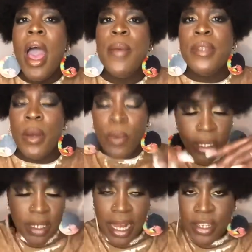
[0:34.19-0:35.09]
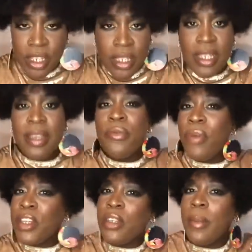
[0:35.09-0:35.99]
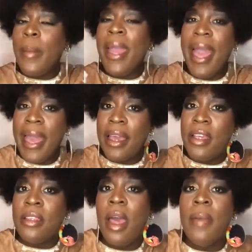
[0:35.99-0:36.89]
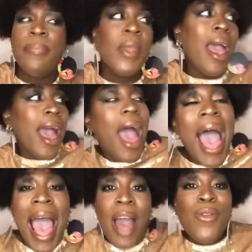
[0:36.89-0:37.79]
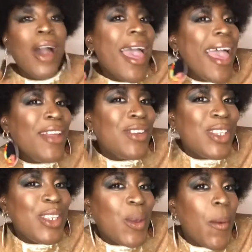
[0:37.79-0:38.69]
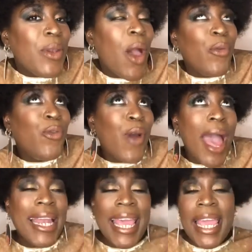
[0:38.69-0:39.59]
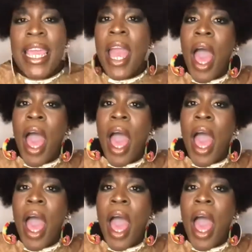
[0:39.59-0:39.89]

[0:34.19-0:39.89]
So I wanted to like just freshen up my hair because I've got hairdressers on Friday.